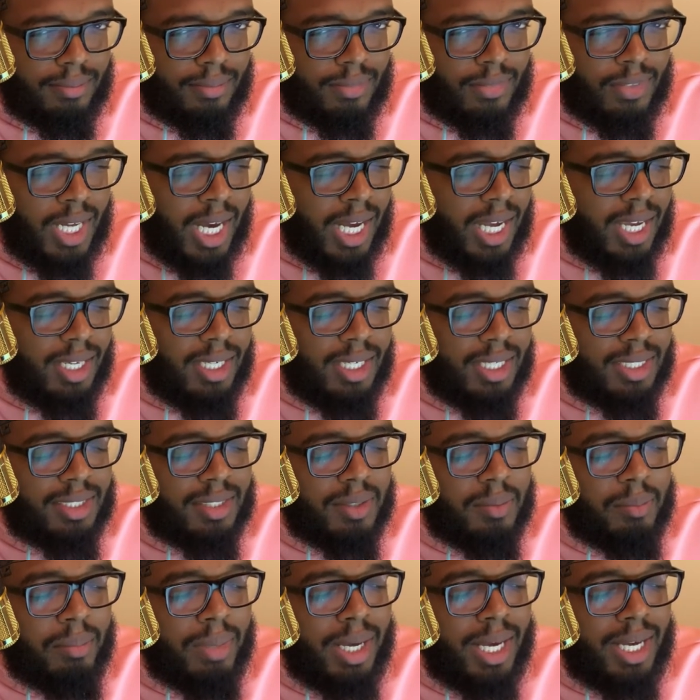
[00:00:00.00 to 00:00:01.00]
Like, it
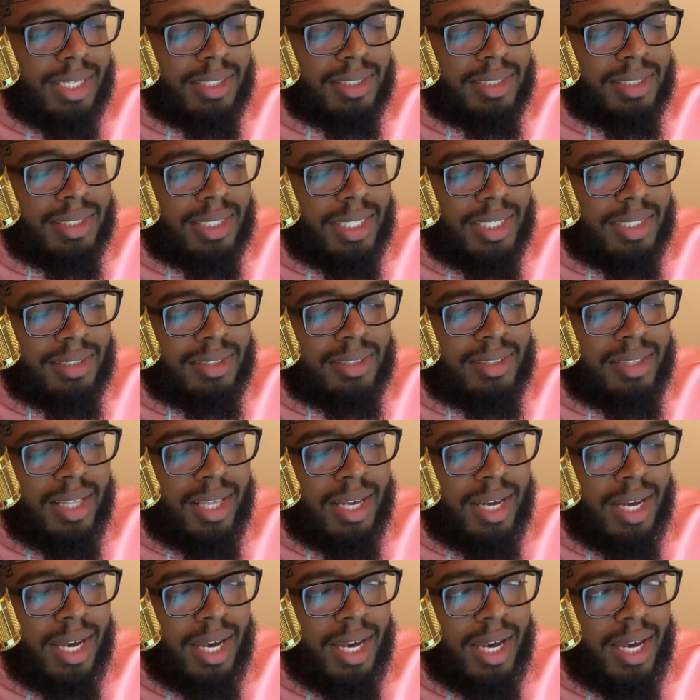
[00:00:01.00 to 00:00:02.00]
doesn't make sense
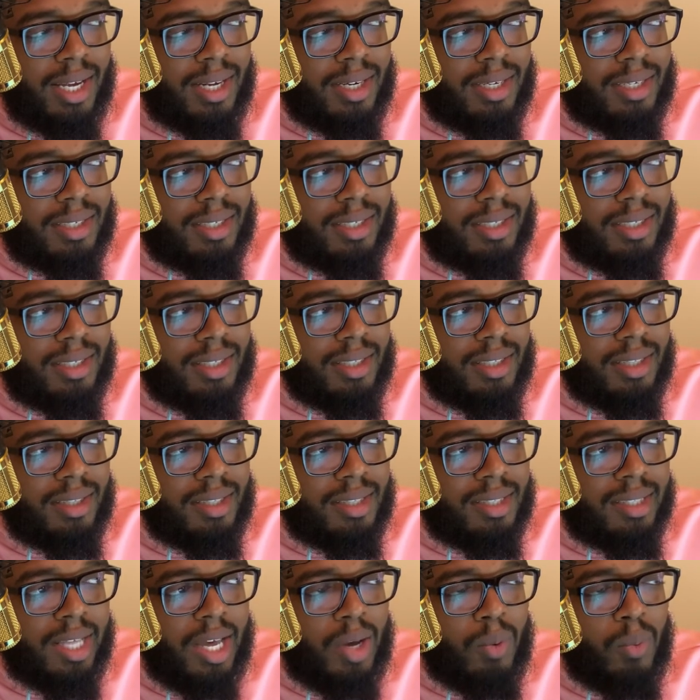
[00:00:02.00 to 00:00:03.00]
that
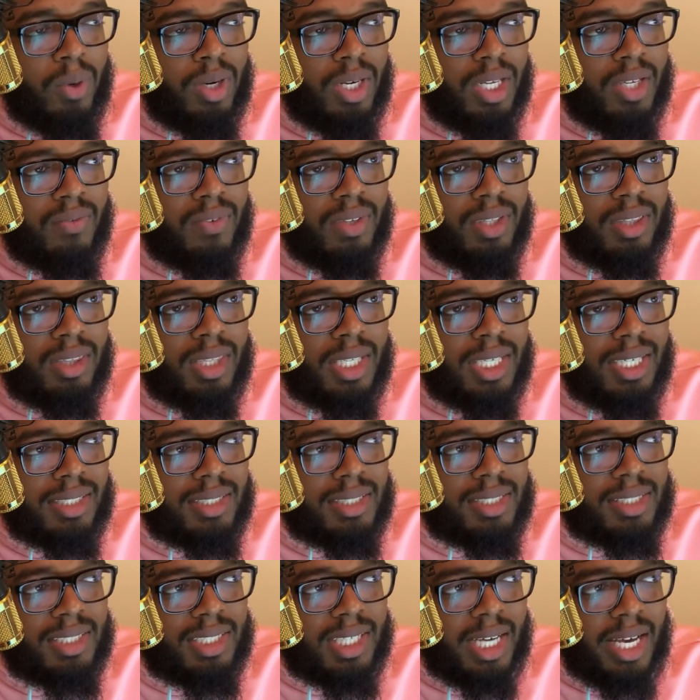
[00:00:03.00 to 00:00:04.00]
they would even think
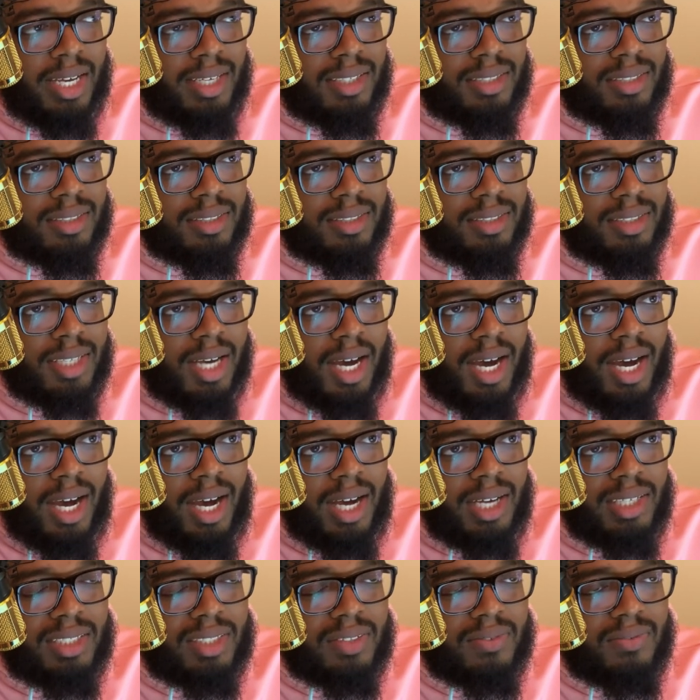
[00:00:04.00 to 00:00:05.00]
to change the
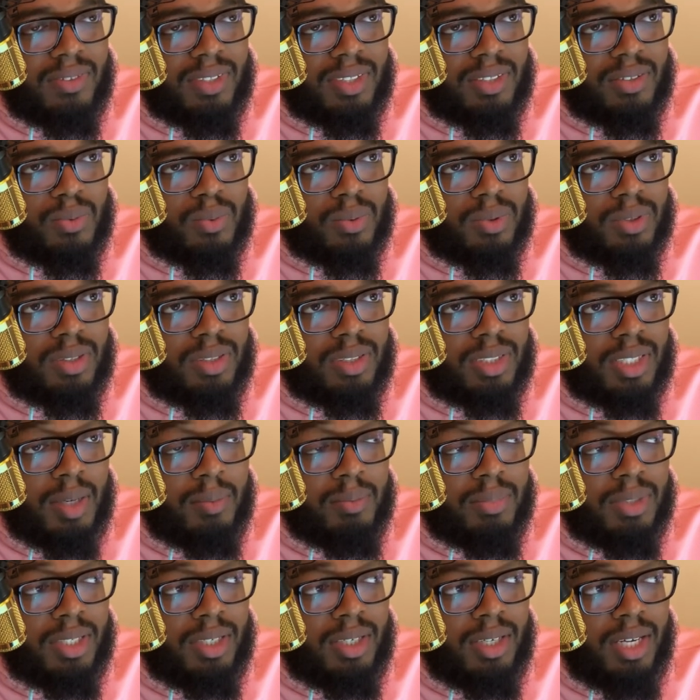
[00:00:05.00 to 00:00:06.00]
signs if this was
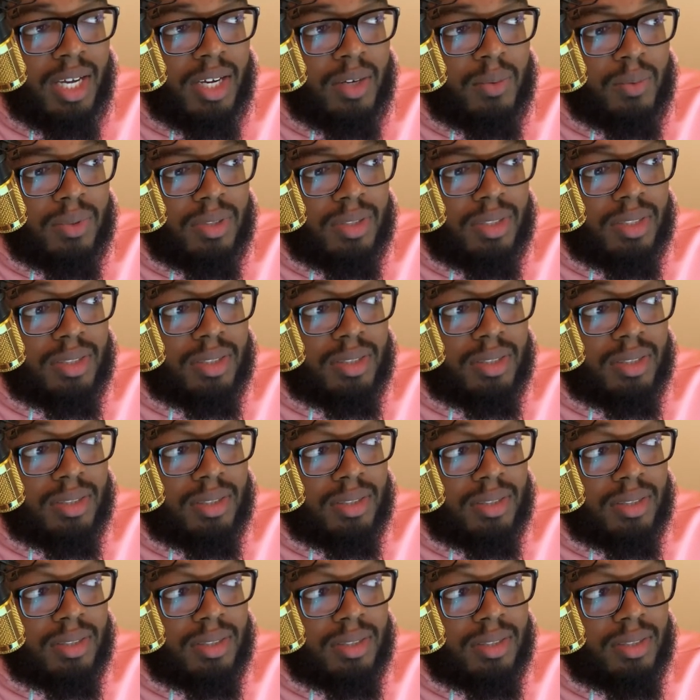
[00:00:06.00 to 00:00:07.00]
something that
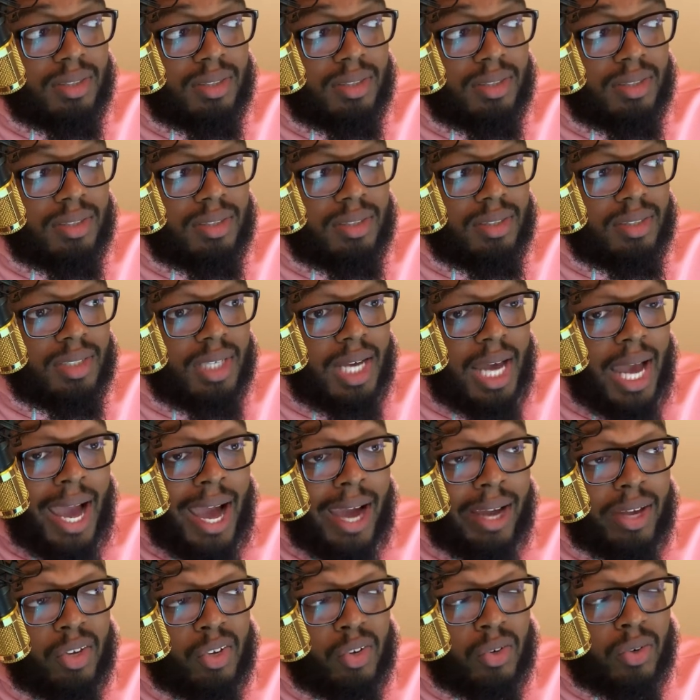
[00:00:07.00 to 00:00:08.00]
was
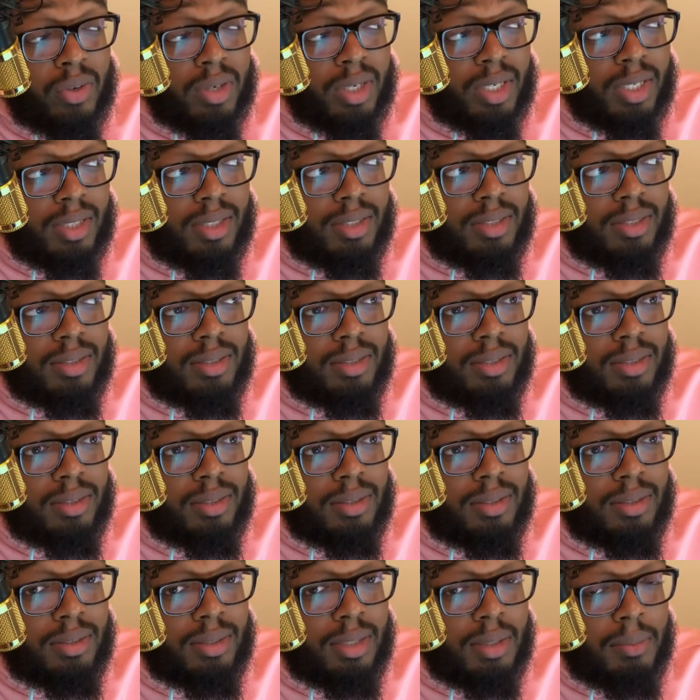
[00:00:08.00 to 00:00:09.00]
accurate
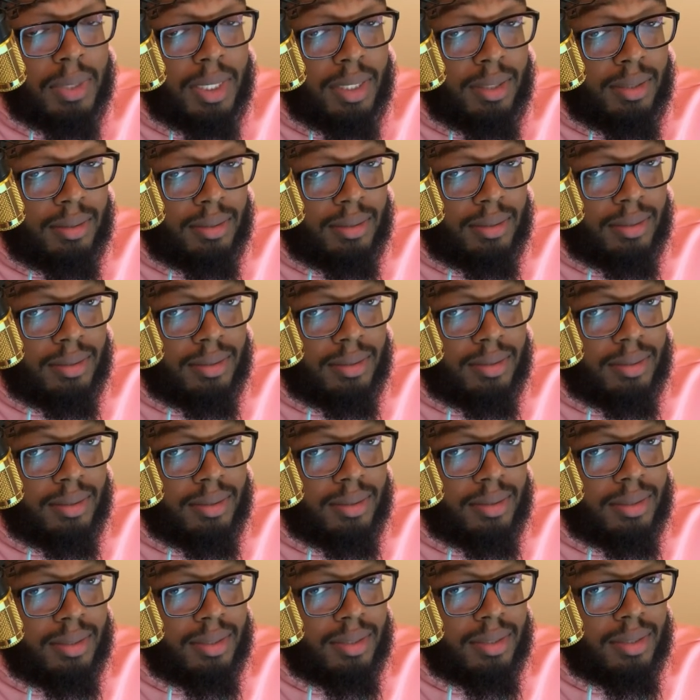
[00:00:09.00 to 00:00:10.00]
to me.
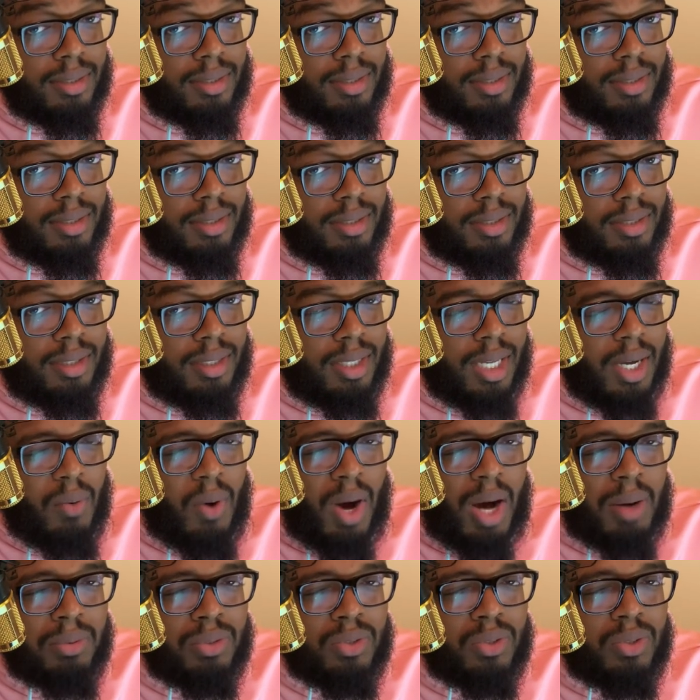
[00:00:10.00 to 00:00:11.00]
Like,
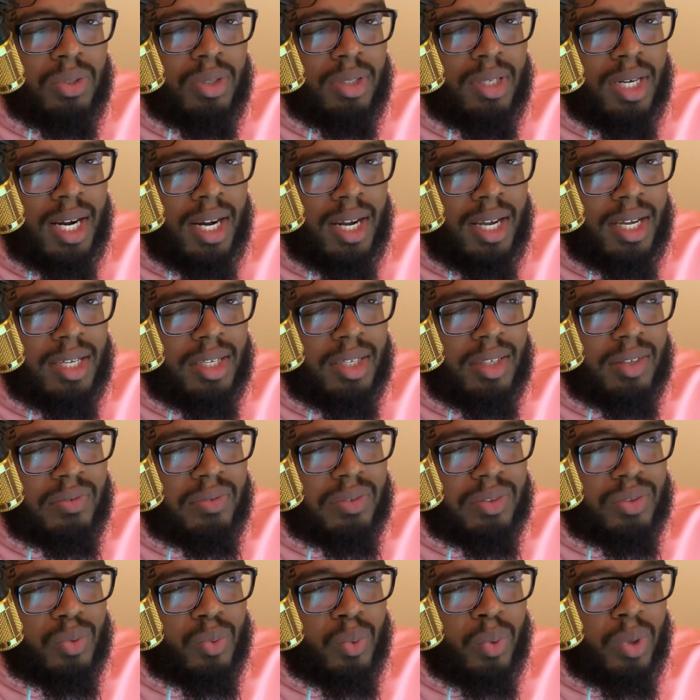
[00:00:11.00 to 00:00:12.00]
why would you do that if
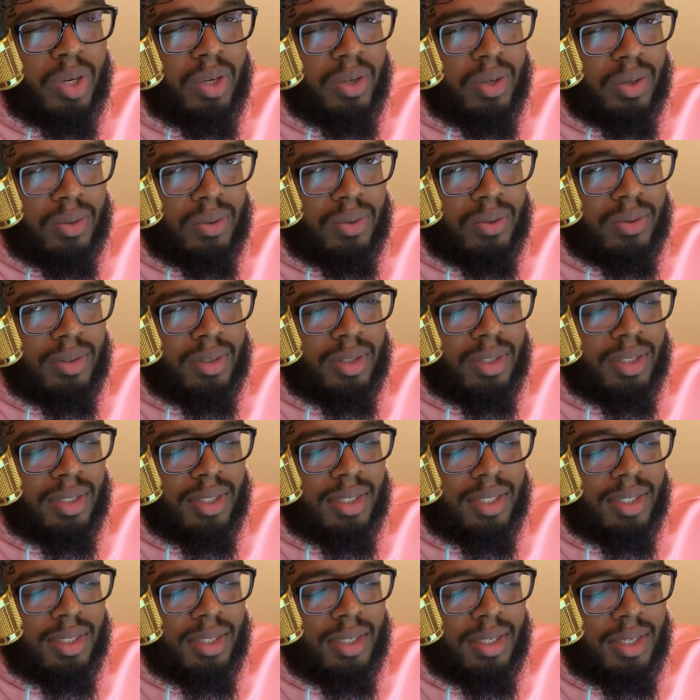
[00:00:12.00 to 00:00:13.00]
it's real?
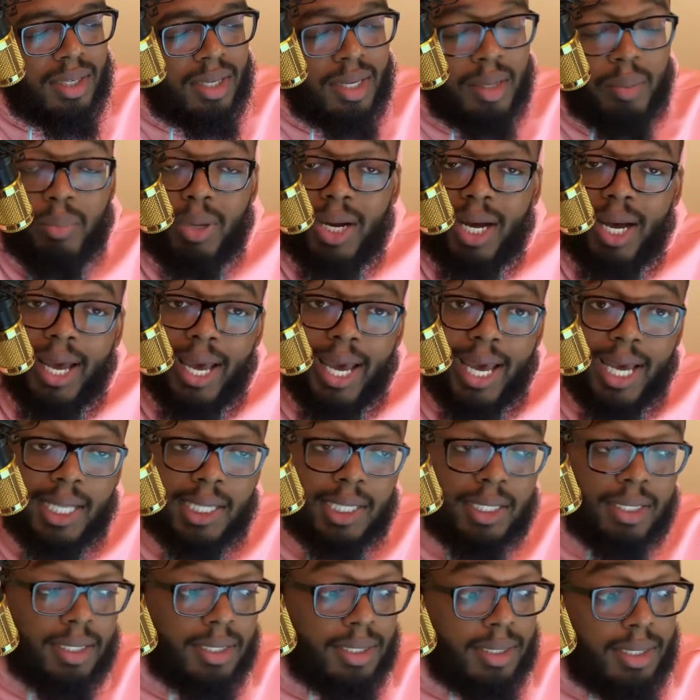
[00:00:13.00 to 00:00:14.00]
But hey,
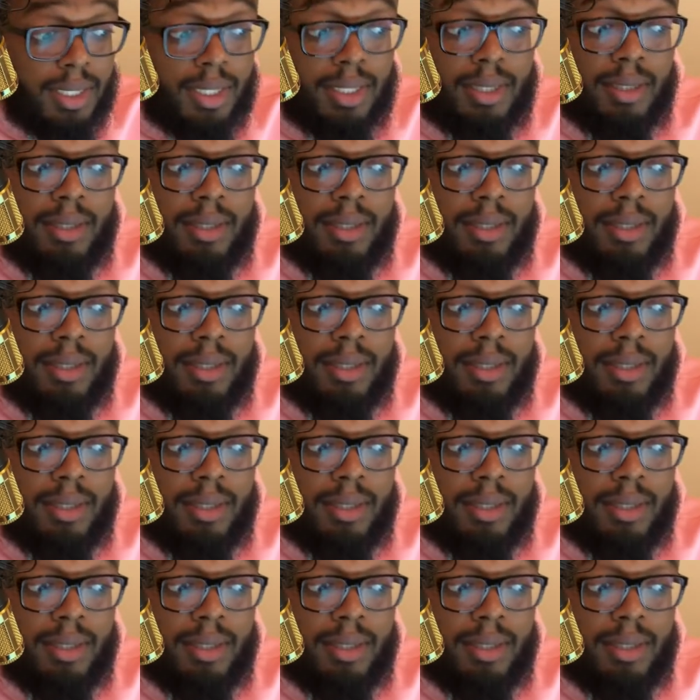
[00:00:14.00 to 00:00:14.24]
look,